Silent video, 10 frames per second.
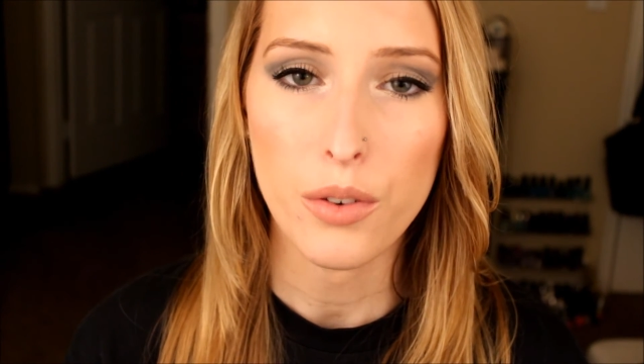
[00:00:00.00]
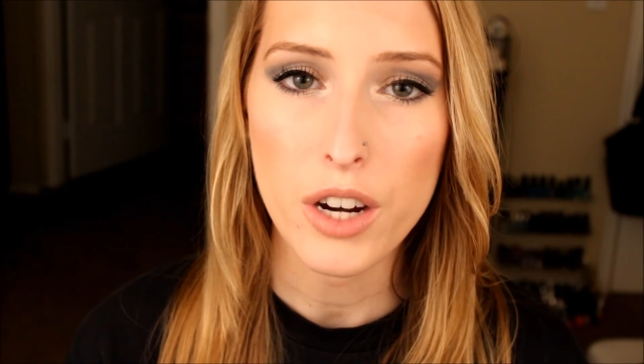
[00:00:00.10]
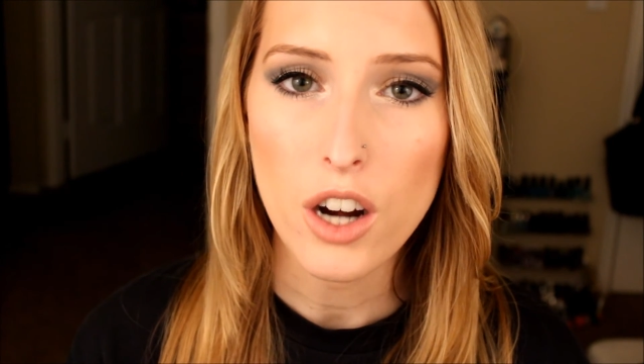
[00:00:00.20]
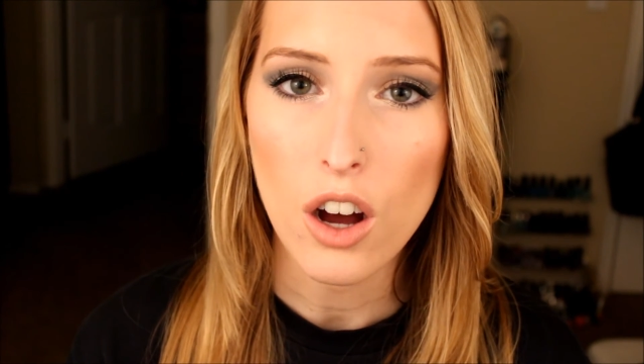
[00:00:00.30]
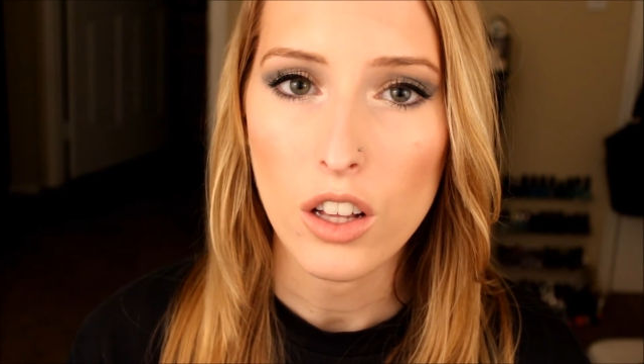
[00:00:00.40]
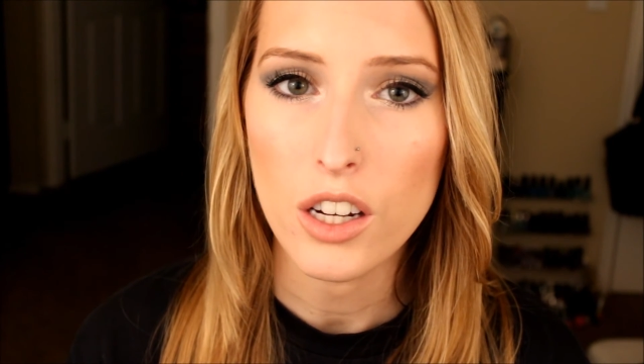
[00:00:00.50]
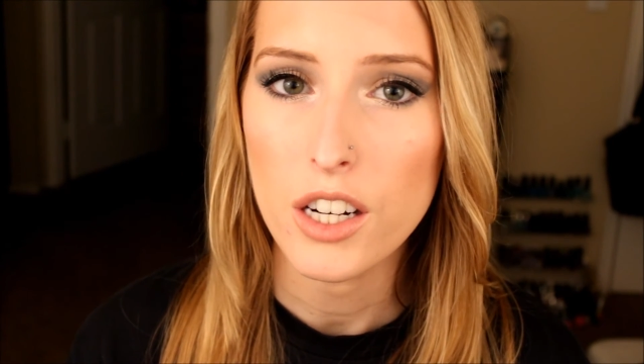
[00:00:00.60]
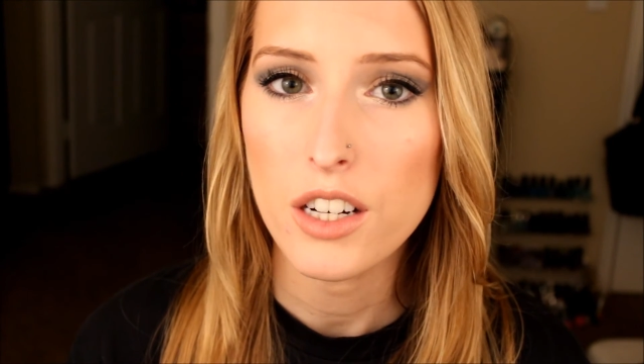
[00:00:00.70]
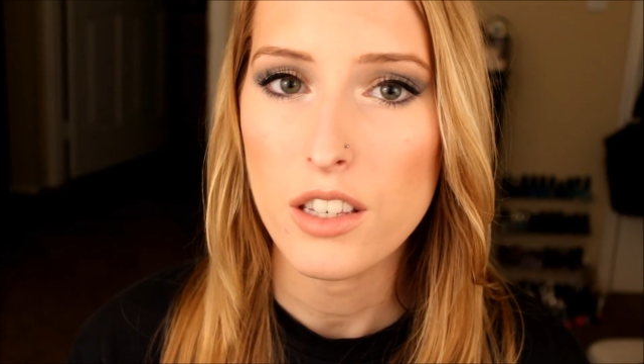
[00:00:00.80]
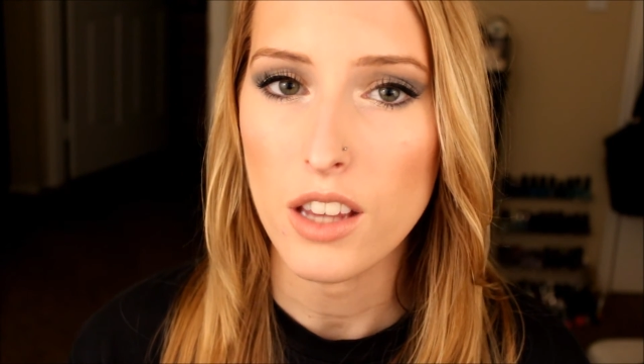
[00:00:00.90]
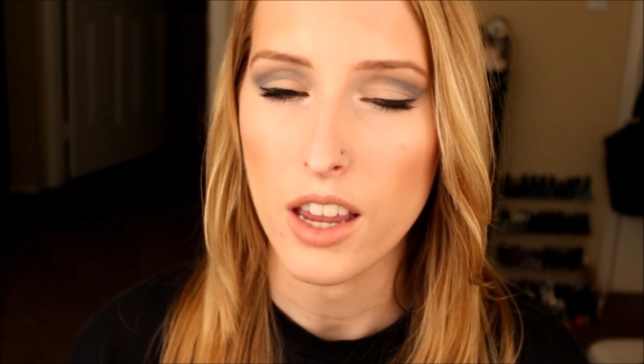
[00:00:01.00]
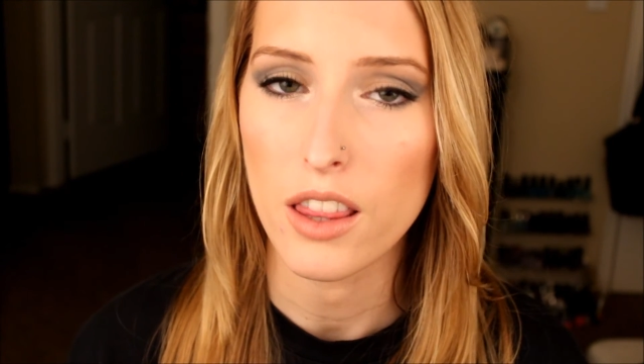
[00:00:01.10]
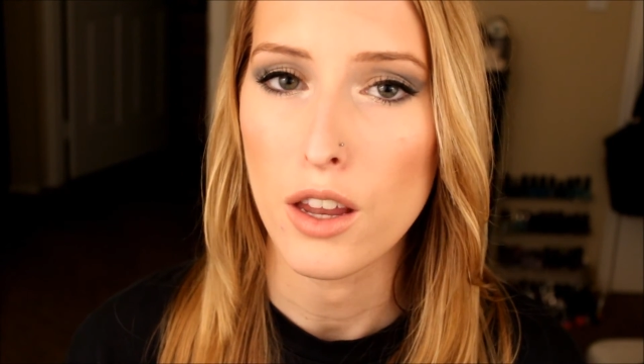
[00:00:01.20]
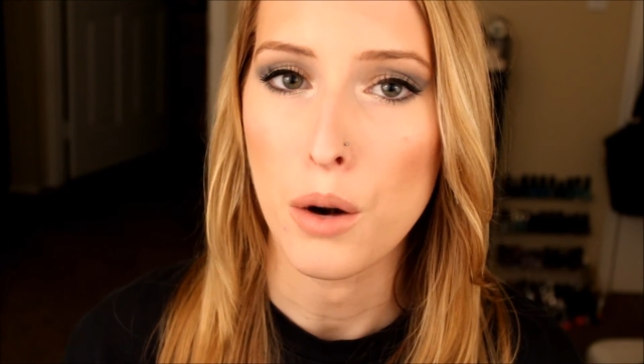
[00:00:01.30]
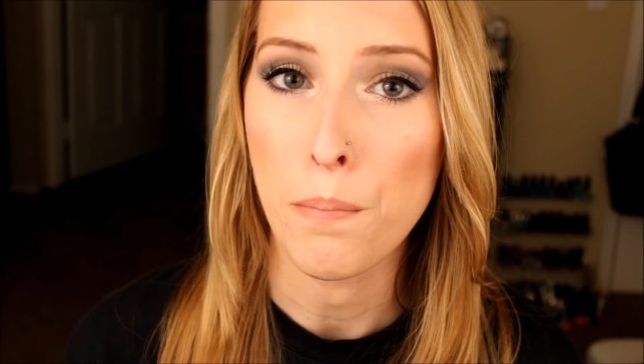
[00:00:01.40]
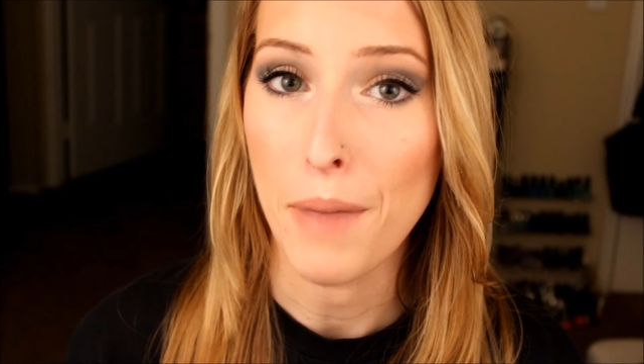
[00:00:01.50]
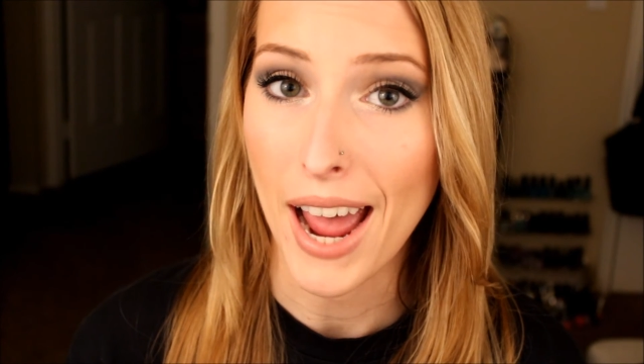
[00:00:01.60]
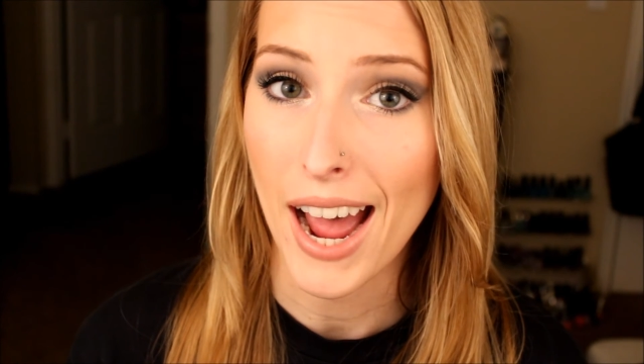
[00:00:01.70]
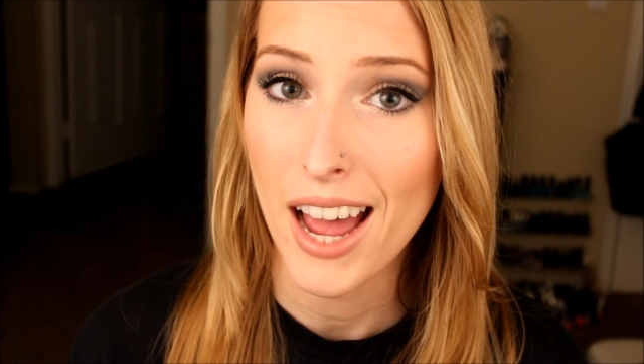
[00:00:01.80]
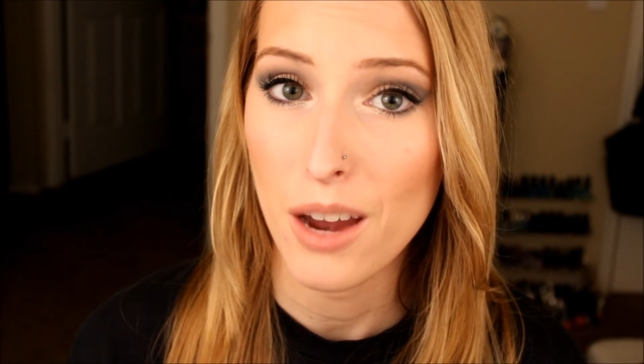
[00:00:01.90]
$3 and they're
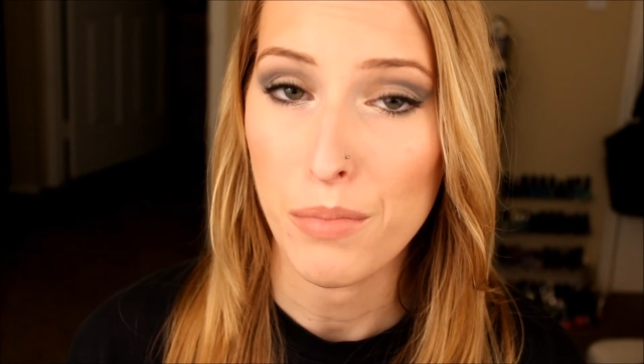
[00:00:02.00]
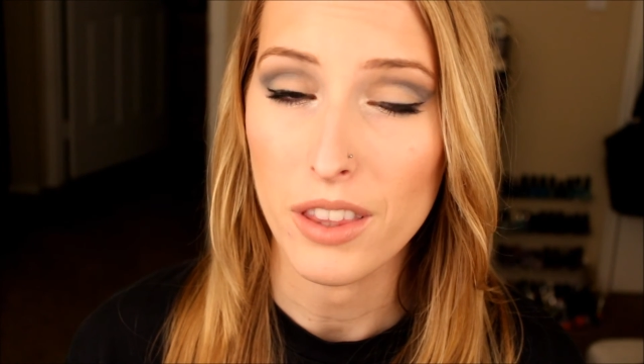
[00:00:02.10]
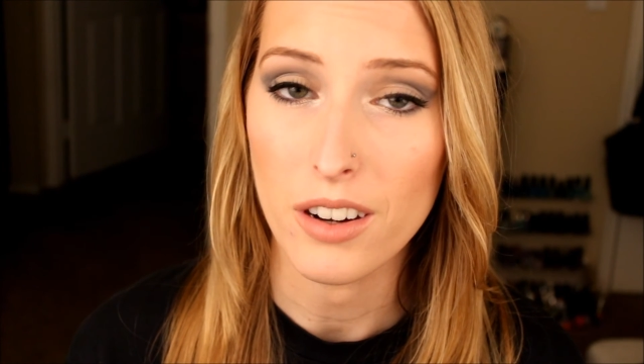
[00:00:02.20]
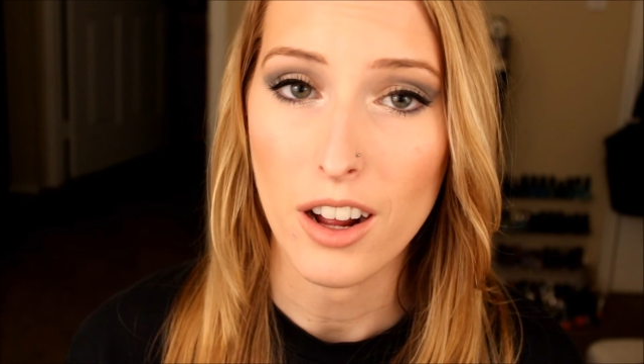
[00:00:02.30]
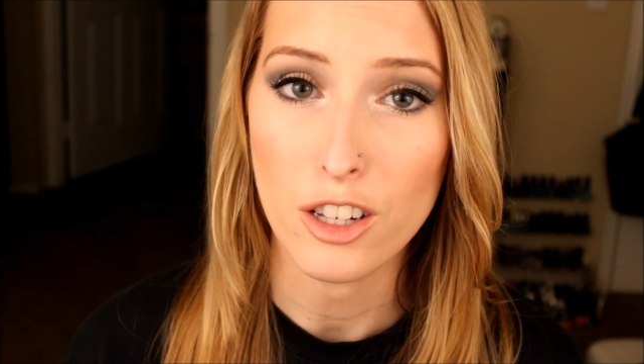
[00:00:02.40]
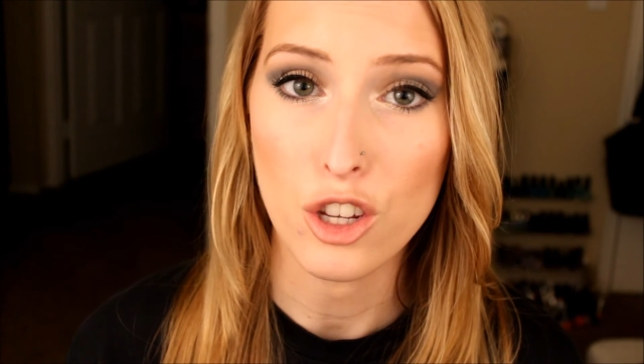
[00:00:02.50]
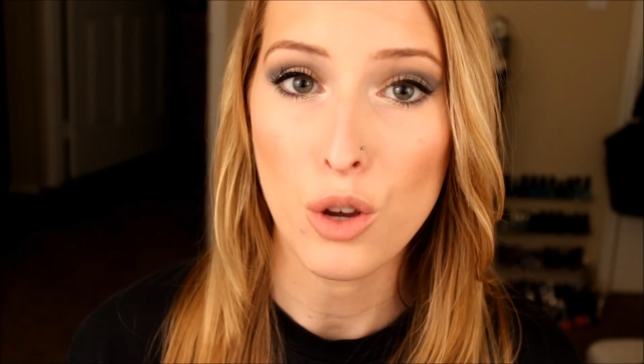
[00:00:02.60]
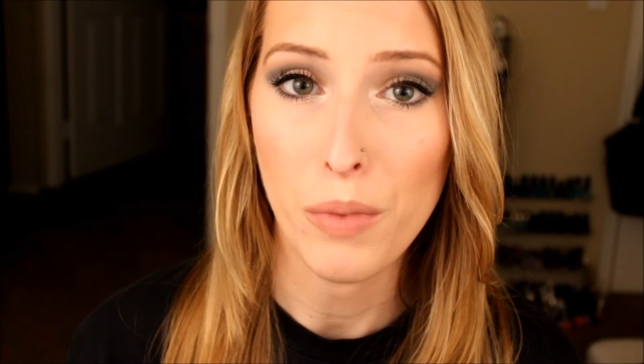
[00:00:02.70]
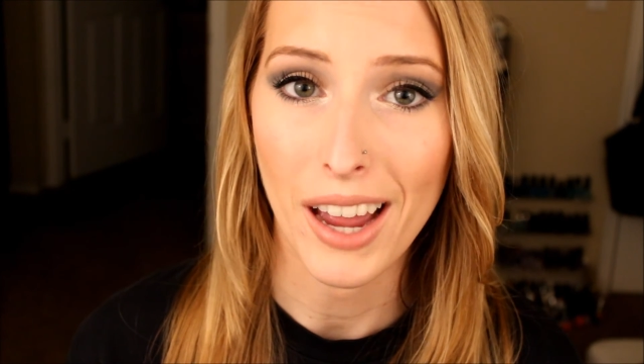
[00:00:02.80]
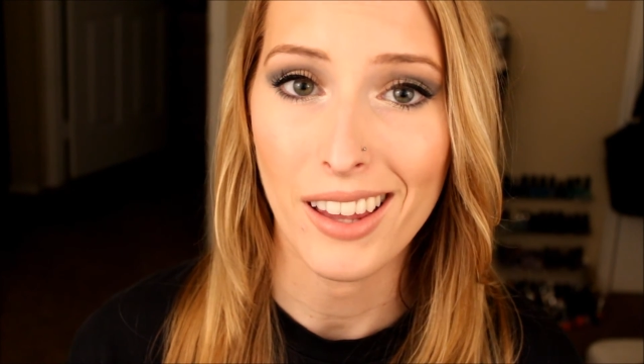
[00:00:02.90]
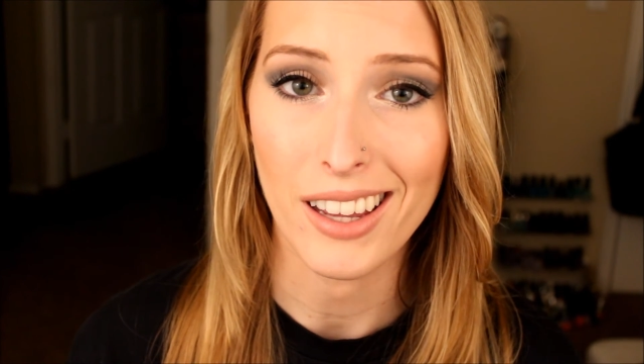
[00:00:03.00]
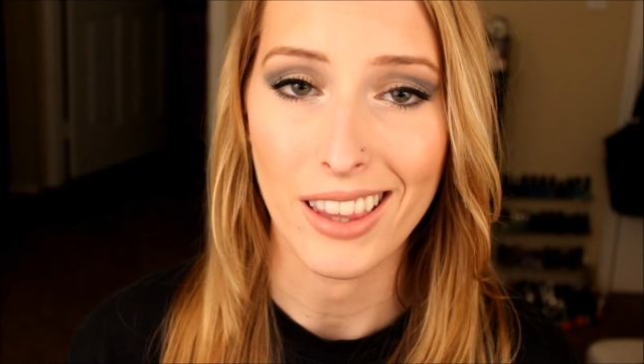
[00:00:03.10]
matte, but they're not too matte.